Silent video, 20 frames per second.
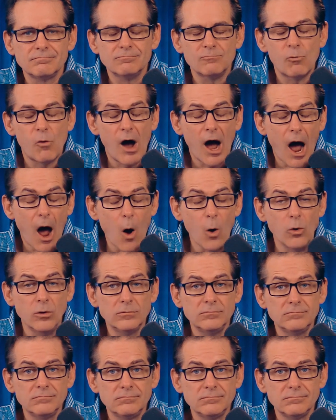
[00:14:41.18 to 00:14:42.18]
Wow.
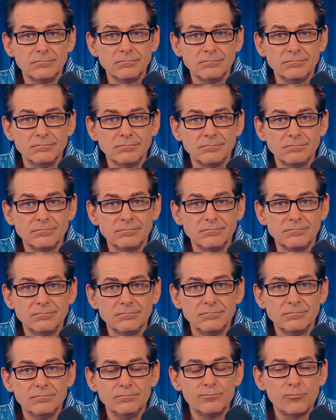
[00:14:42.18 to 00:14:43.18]

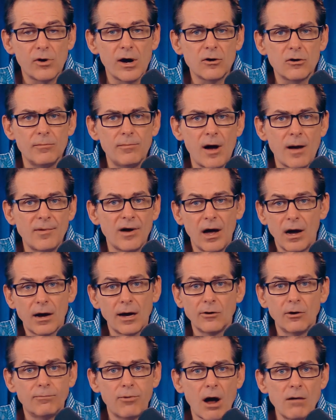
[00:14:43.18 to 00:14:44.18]
Barack Obama, I
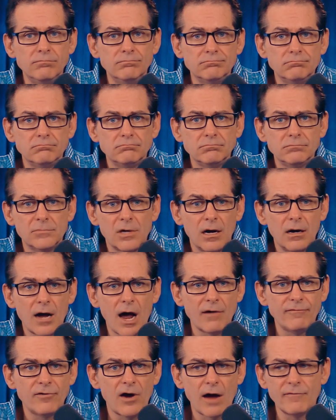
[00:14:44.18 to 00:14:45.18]
got no problem.
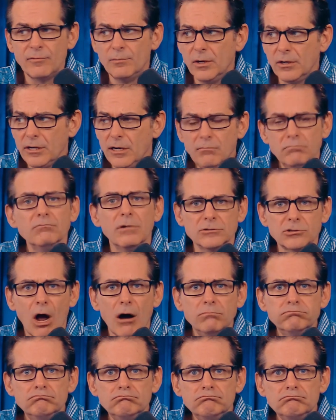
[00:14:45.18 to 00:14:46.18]
Half a million? Let's
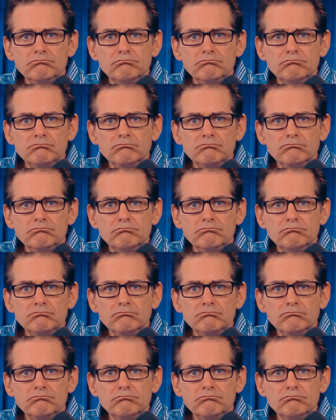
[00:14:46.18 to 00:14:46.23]
go.